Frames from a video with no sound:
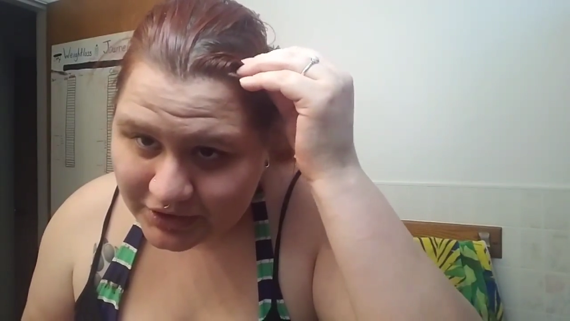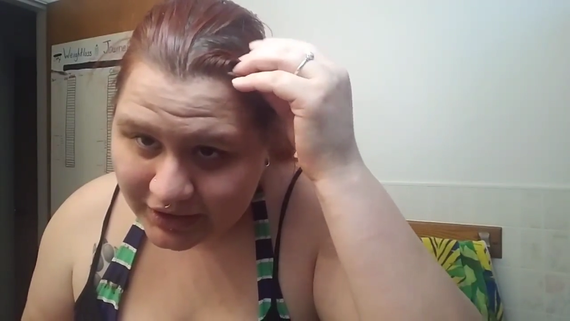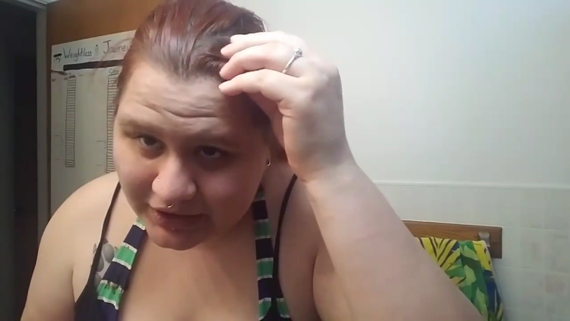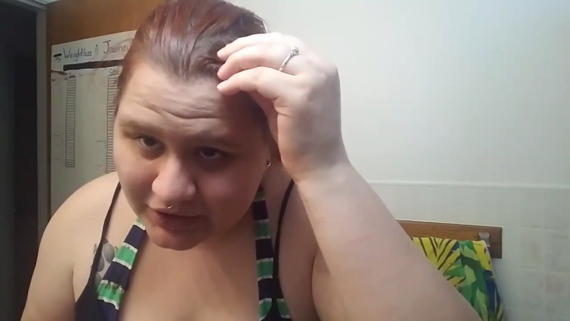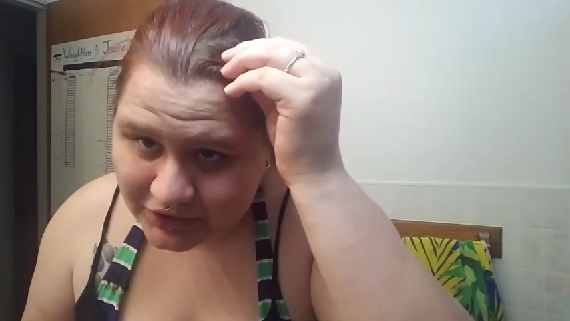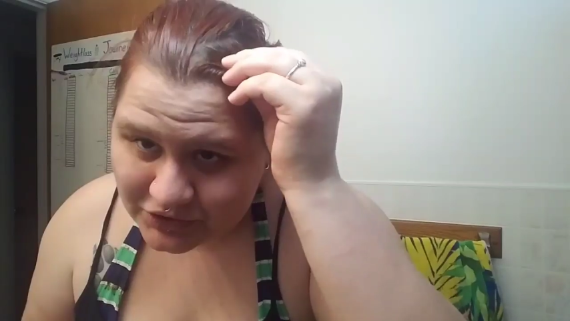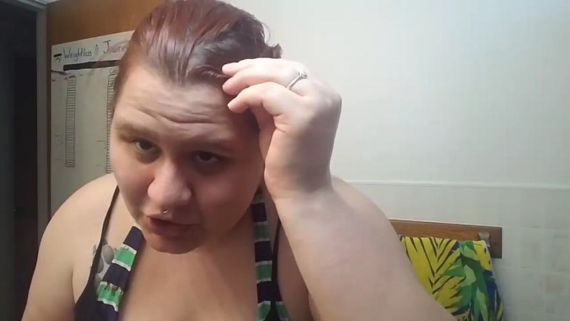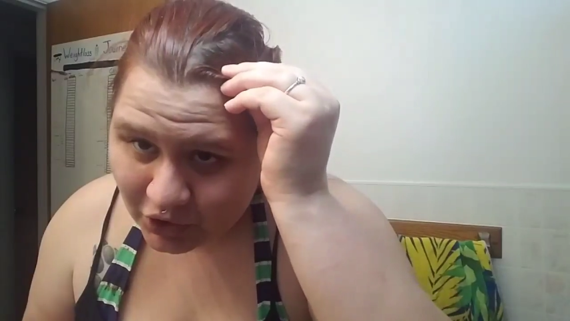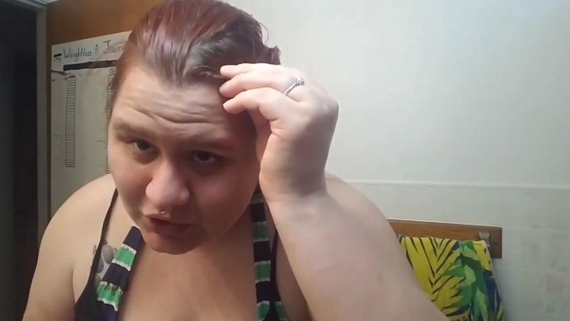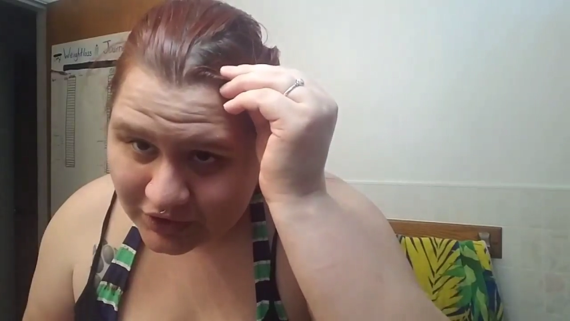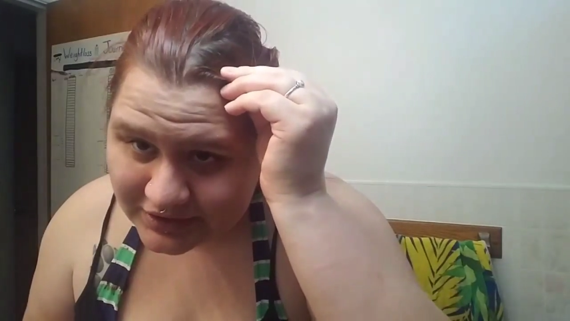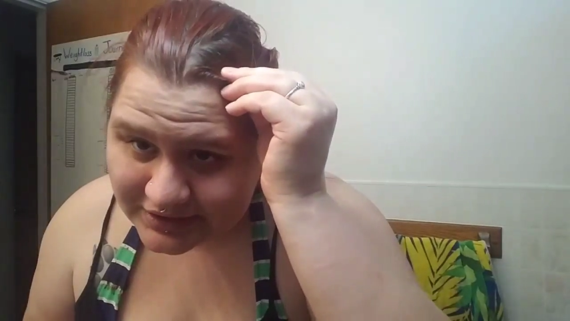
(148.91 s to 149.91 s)
Like, it's
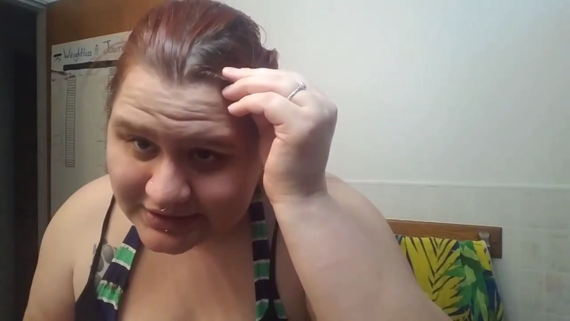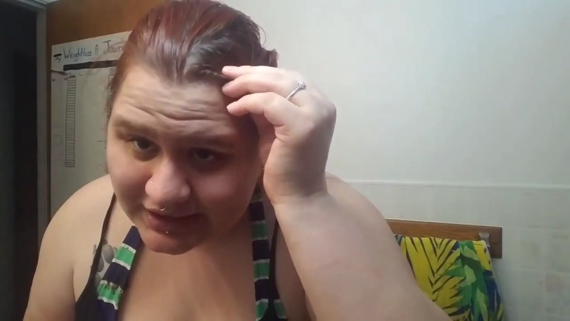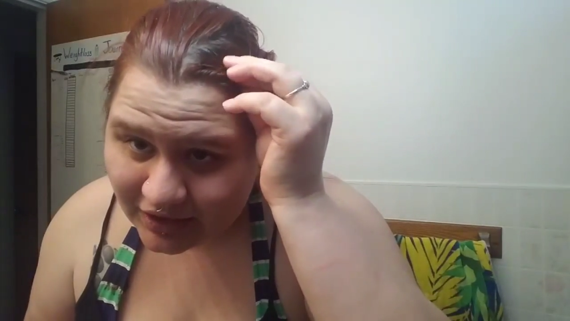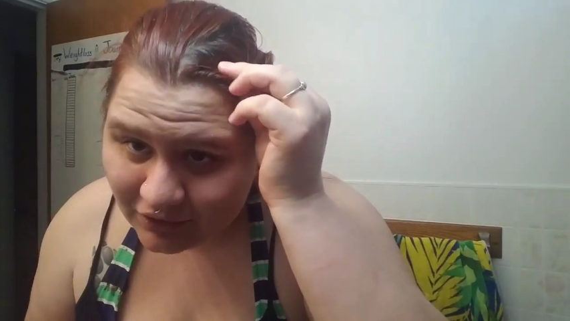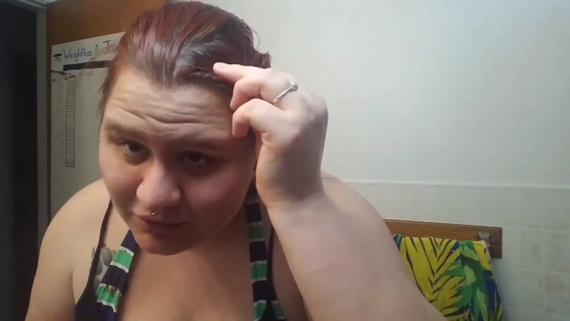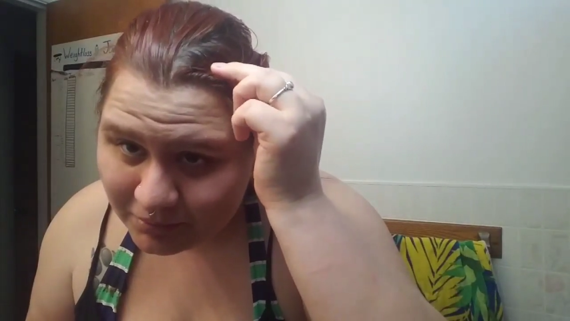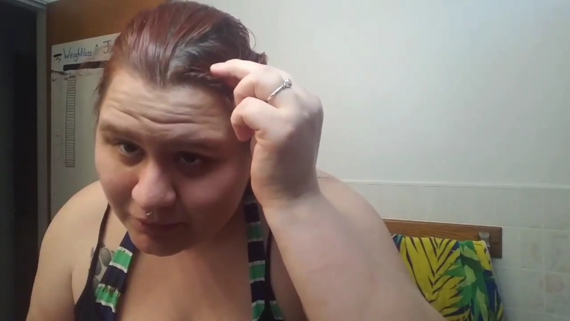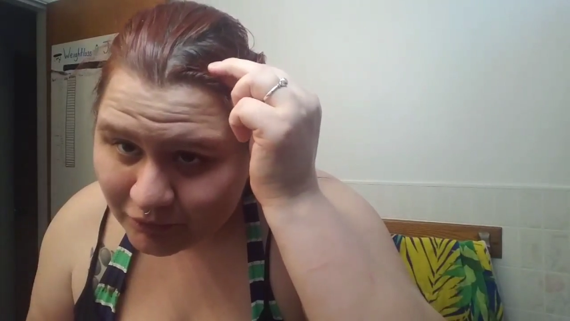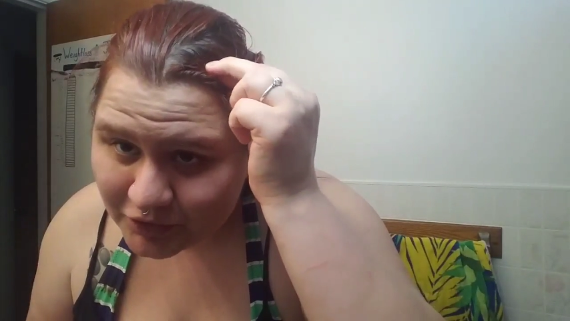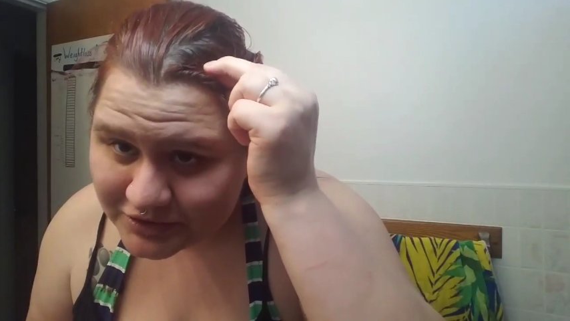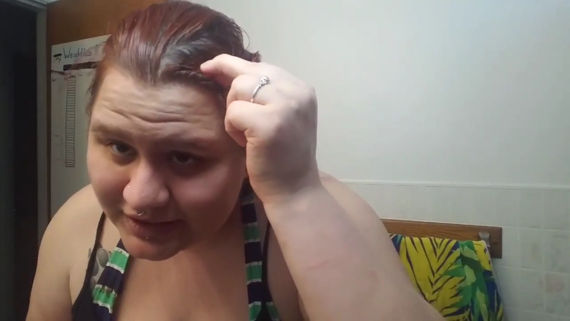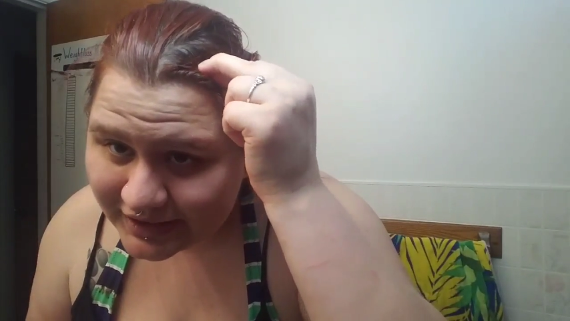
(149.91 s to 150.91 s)
hard to tell where my
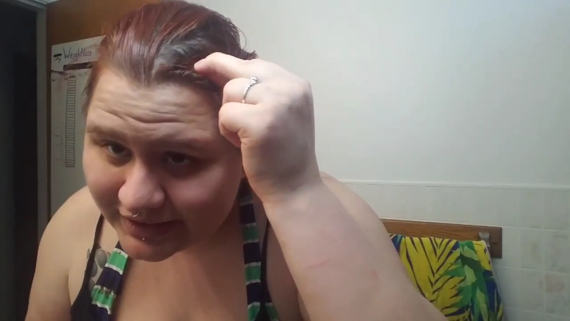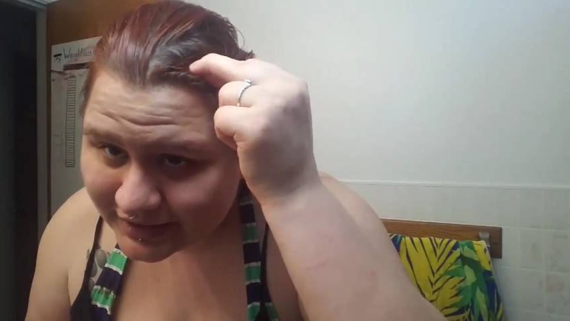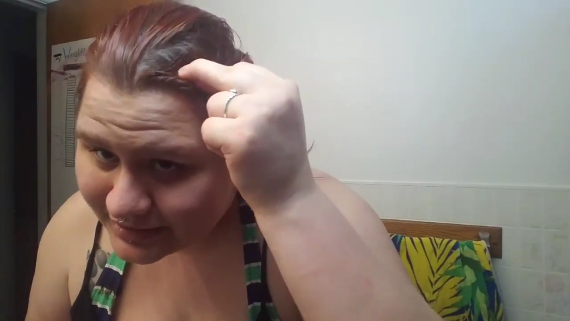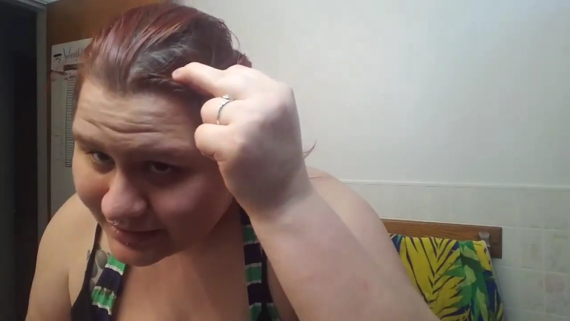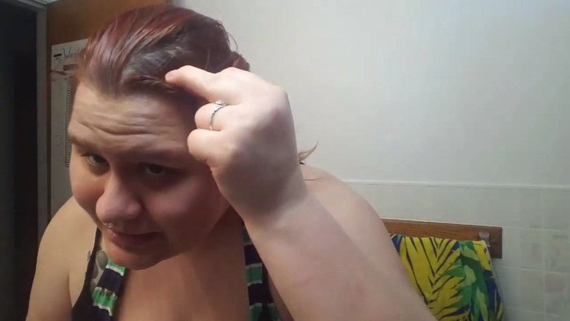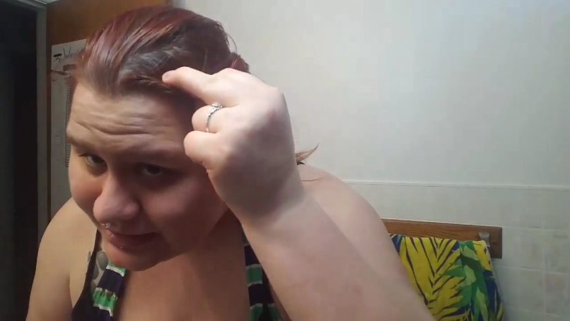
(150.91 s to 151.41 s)
roots end,